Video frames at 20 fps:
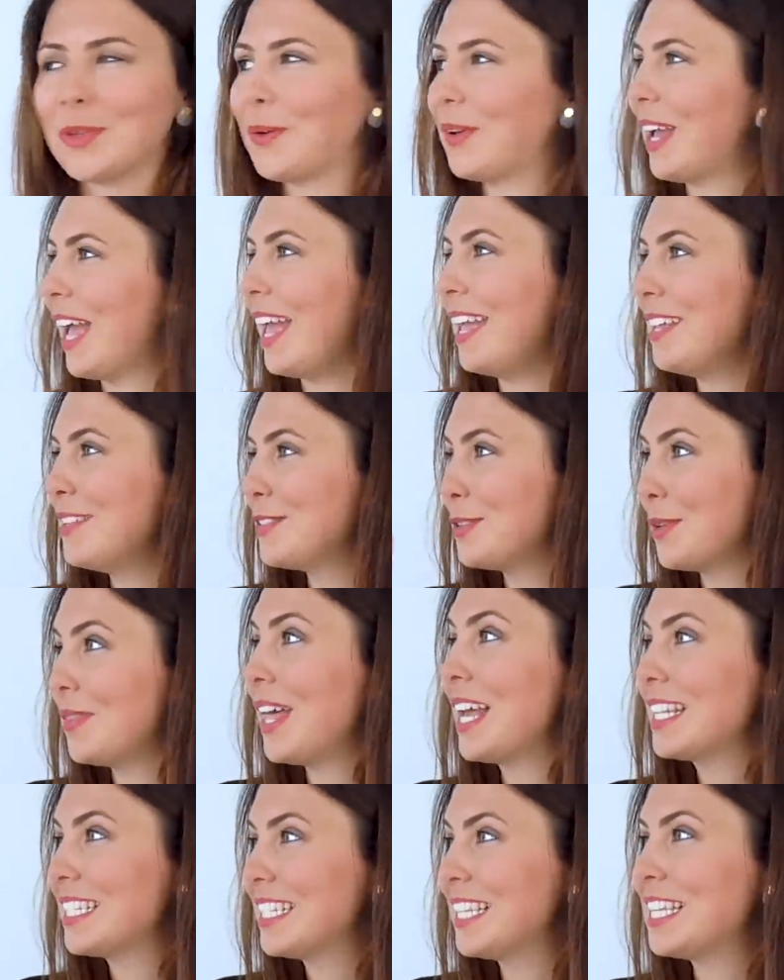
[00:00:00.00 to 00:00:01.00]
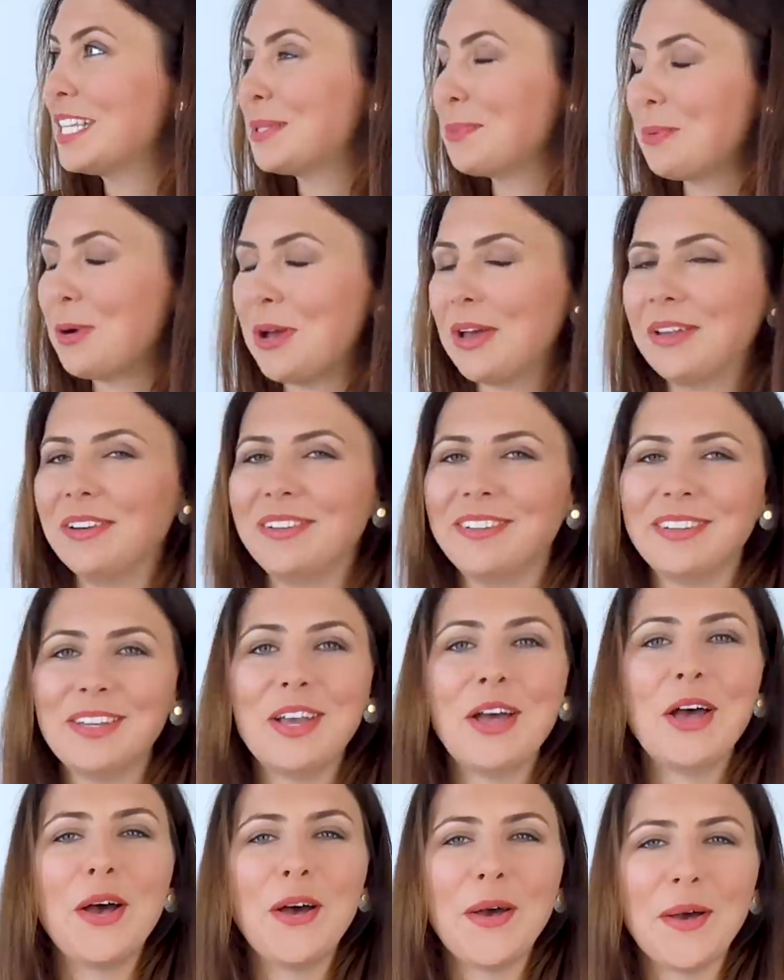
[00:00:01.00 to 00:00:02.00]
Okay, so that's this word,
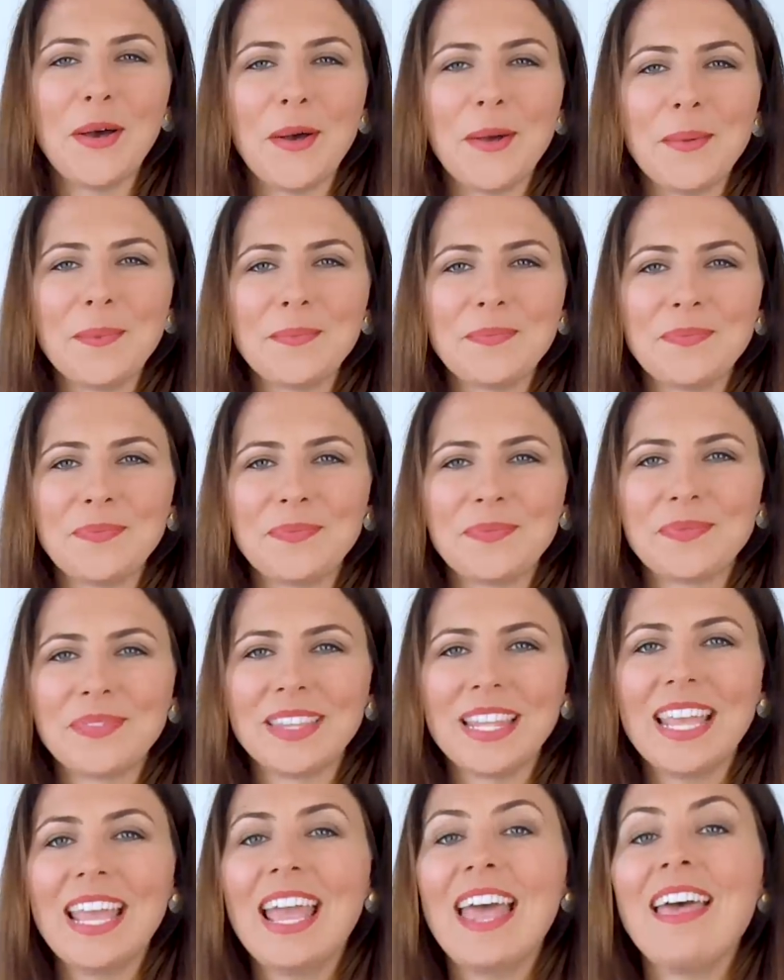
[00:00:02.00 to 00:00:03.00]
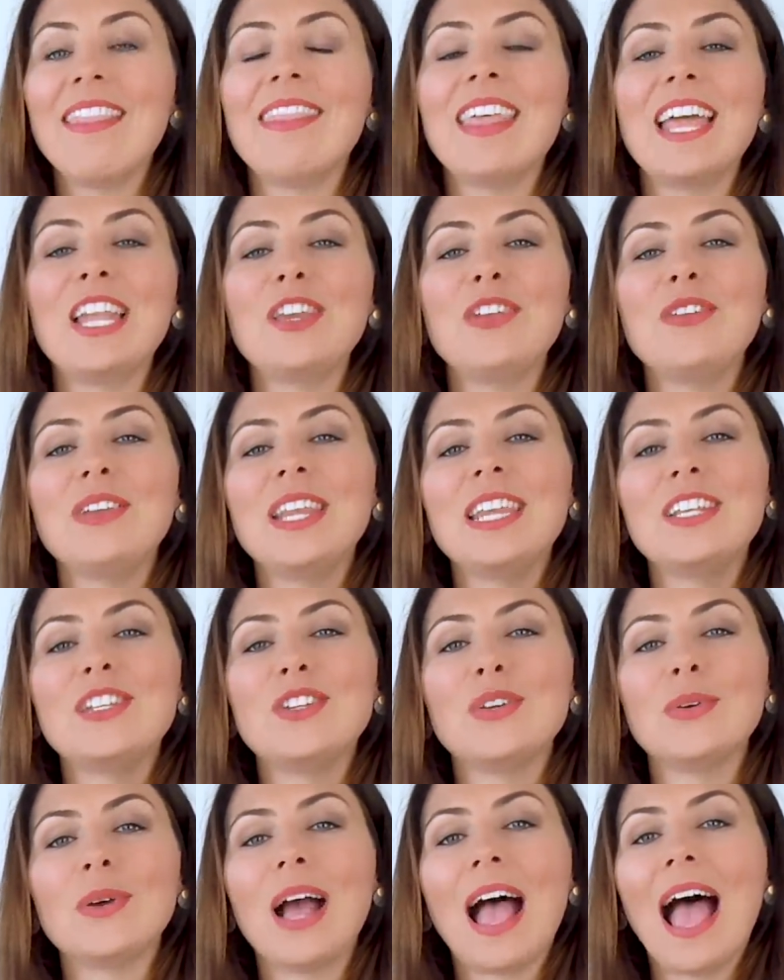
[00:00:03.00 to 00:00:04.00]
her. Then you need
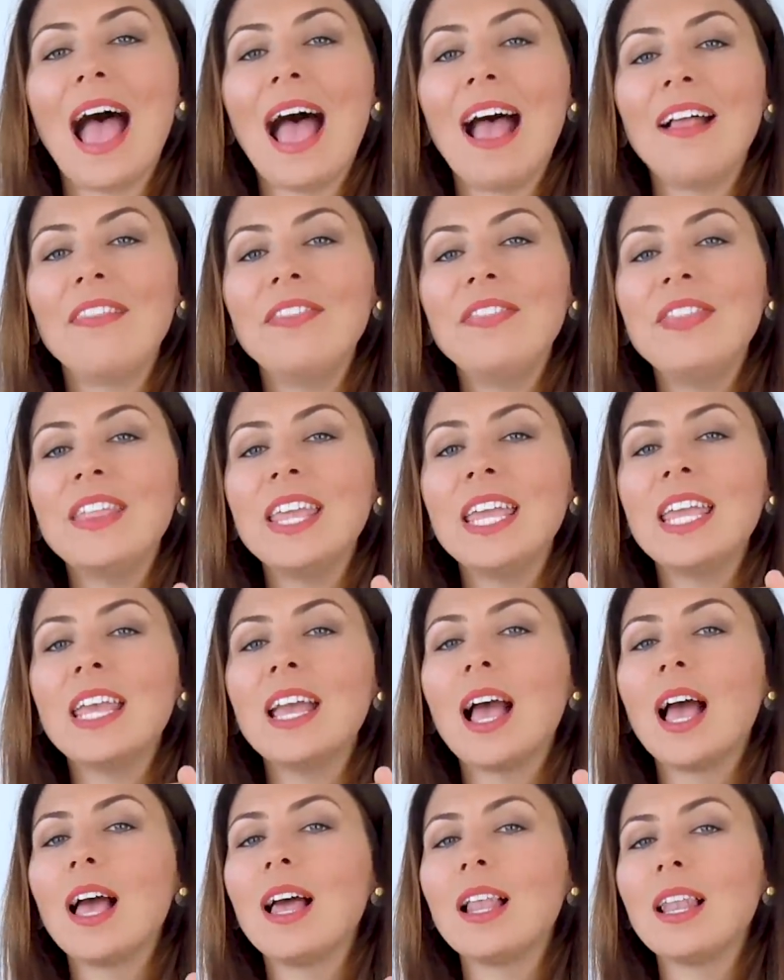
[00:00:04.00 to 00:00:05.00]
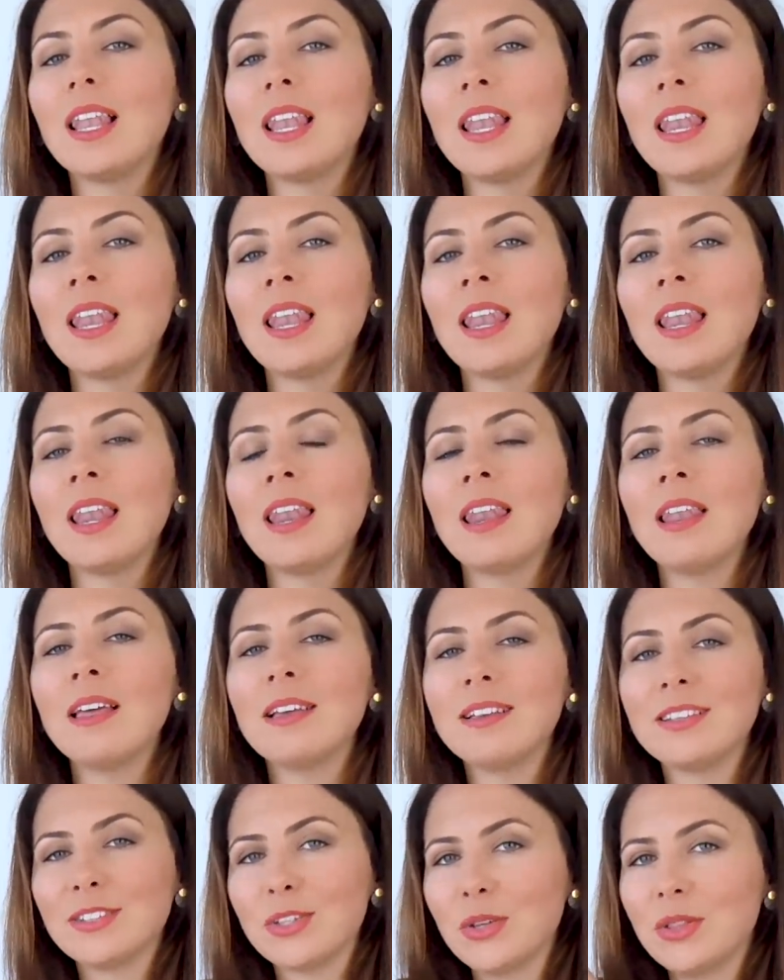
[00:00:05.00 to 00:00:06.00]
to add the ul,
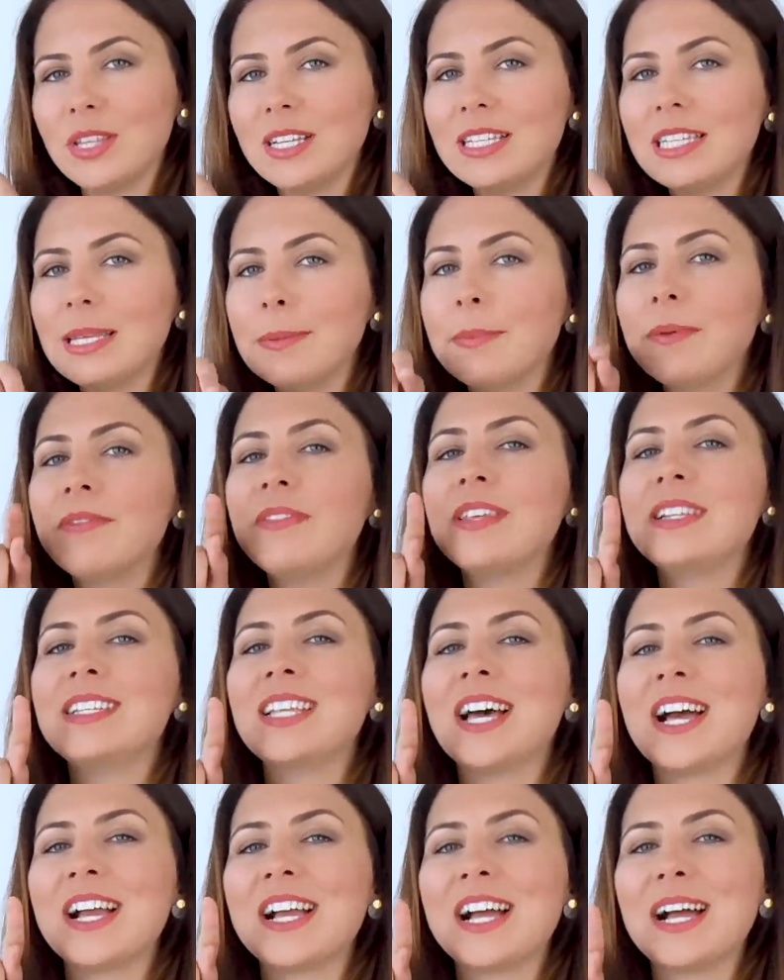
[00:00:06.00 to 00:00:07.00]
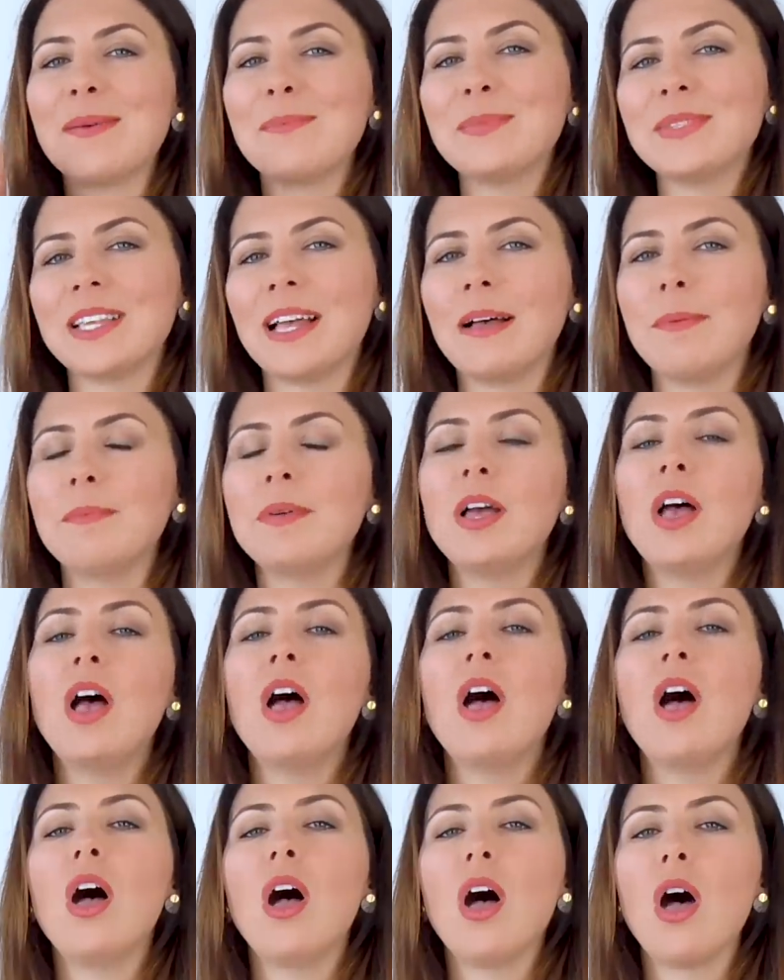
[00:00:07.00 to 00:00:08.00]
so the tip of the tongue comes up.
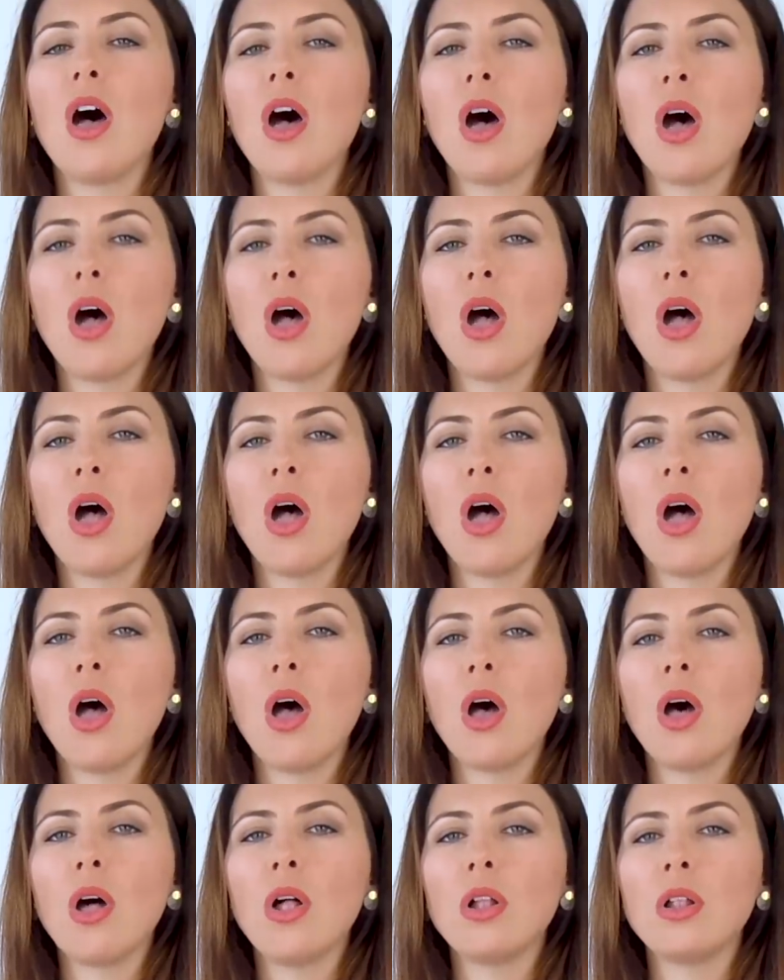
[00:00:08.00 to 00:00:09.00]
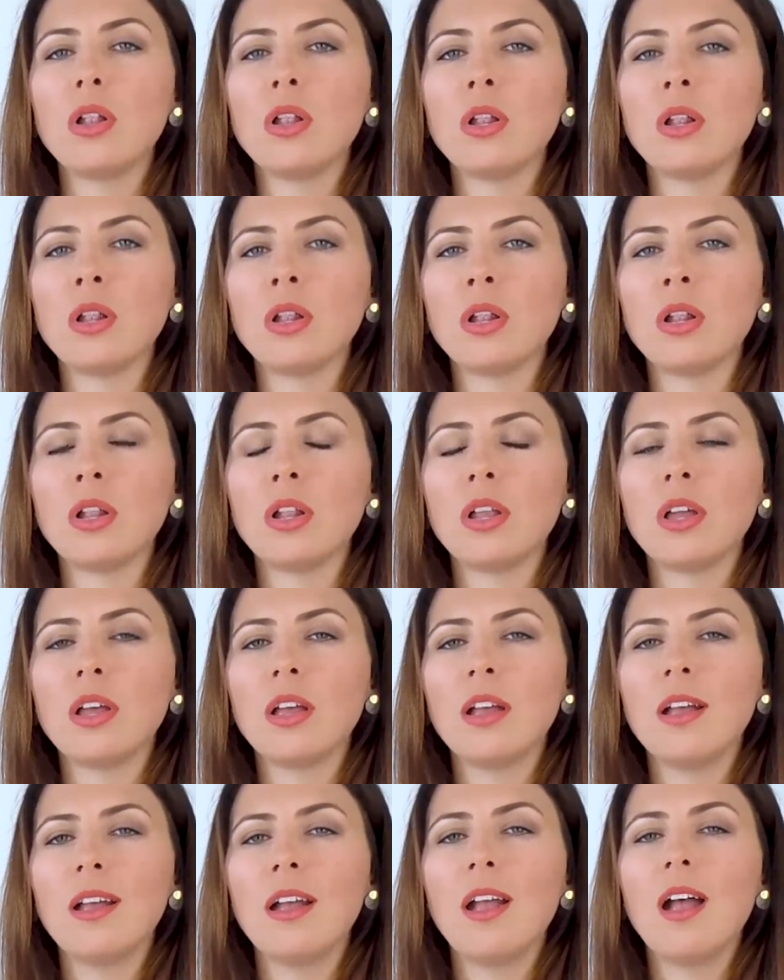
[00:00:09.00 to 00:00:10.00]
Hurl.
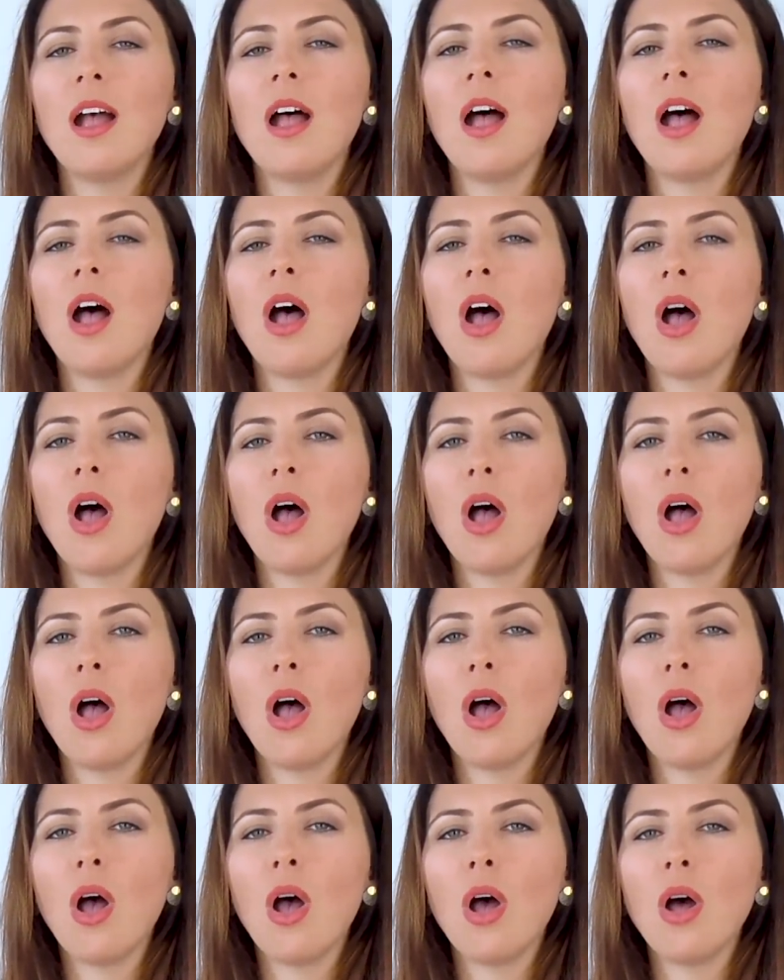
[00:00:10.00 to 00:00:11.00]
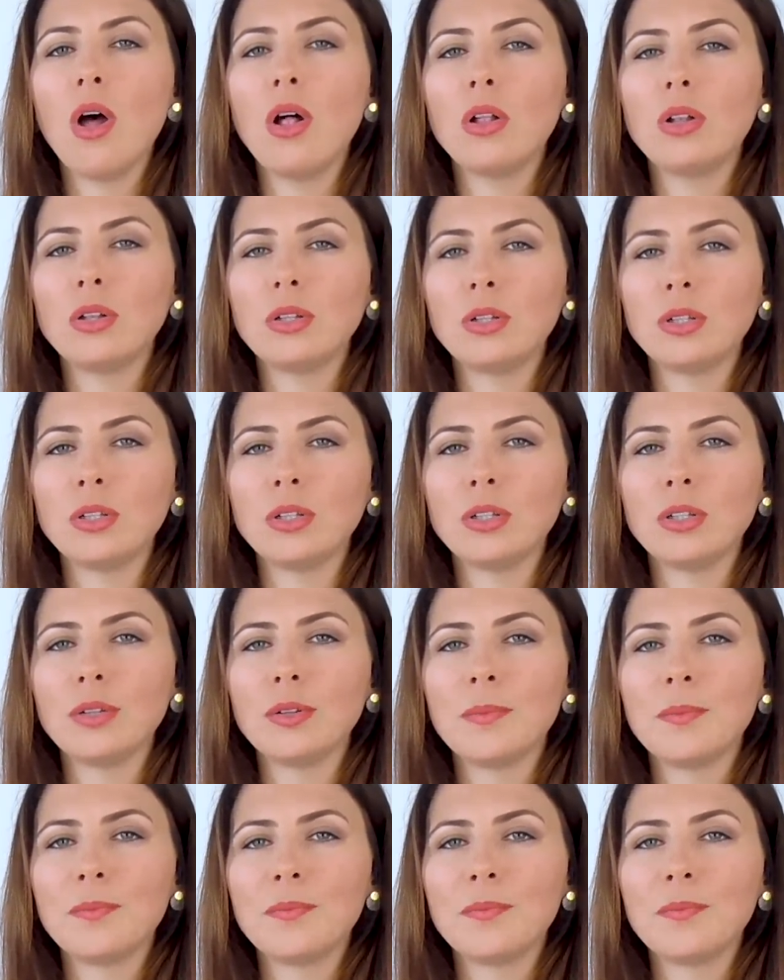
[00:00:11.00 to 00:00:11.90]
Hurl.